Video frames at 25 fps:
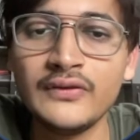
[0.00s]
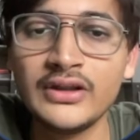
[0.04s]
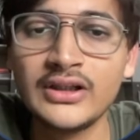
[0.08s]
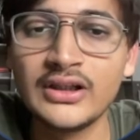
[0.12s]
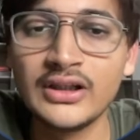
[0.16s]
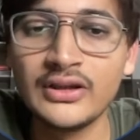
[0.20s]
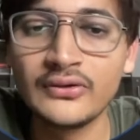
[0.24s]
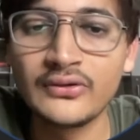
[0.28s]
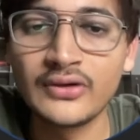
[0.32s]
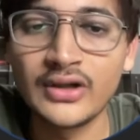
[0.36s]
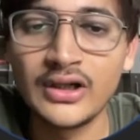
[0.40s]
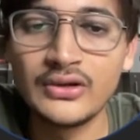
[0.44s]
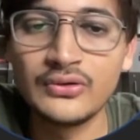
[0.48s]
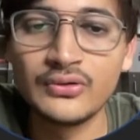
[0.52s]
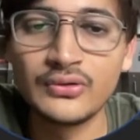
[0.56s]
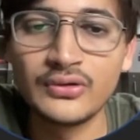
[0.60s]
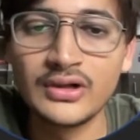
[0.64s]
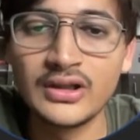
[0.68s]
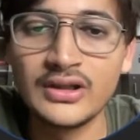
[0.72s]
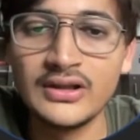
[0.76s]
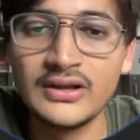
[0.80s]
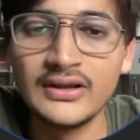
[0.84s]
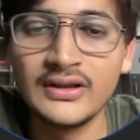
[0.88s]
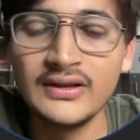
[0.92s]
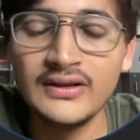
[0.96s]
can try to
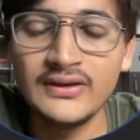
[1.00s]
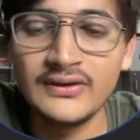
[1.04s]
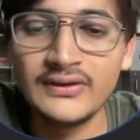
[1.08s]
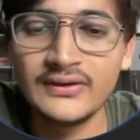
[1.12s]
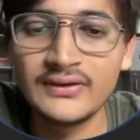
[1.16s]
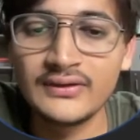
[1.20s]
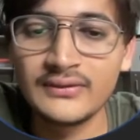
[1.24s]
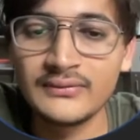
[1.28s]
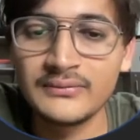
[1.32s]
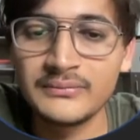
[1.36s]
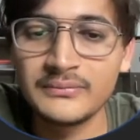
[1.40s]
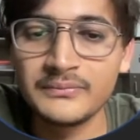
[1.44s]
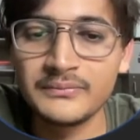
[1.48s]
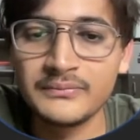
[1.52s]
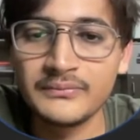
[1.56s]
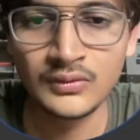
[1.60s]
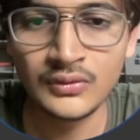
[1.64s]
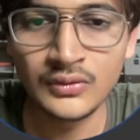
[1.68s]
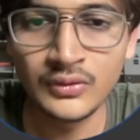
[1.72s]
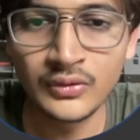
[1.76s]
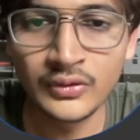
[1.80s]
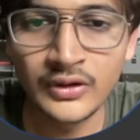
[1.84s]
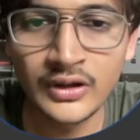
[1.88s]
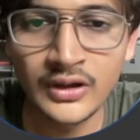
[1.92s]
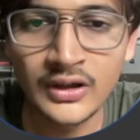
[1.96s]
run this.
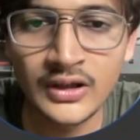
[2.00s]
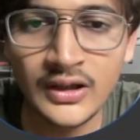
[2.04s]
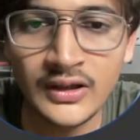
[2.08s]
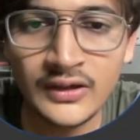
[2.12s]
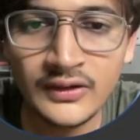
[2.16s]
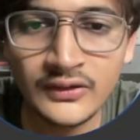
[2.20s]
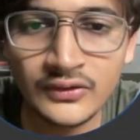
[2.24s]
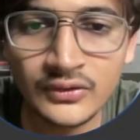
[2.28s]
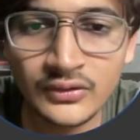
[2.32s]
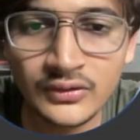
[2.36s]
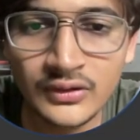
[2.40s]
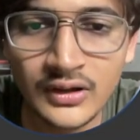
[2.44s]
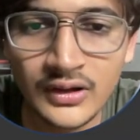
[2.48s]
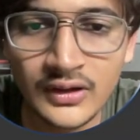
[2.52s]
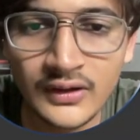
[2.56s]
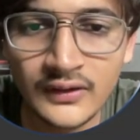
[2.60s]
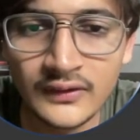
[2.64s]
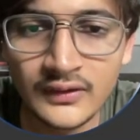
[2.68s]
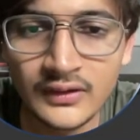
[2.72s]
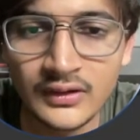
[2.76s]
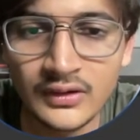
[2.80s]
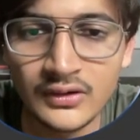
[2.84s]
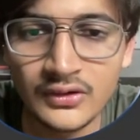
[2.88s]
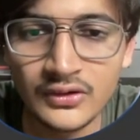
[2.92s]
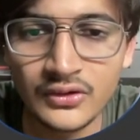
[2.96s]
Okay guys, so there is
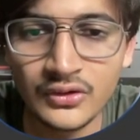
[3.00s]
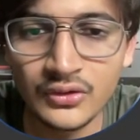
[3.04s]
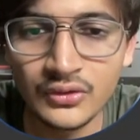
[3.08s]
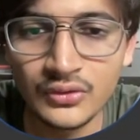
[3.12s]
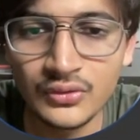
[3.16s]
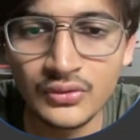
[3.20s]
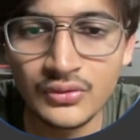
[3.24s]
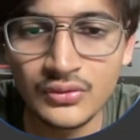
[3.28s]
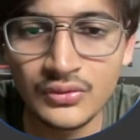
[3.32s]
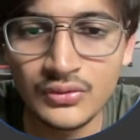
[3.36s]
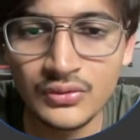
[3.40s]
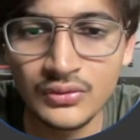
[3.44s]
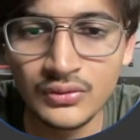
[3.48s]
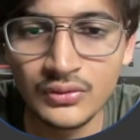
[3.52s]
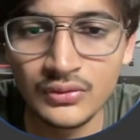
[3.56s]
an issue.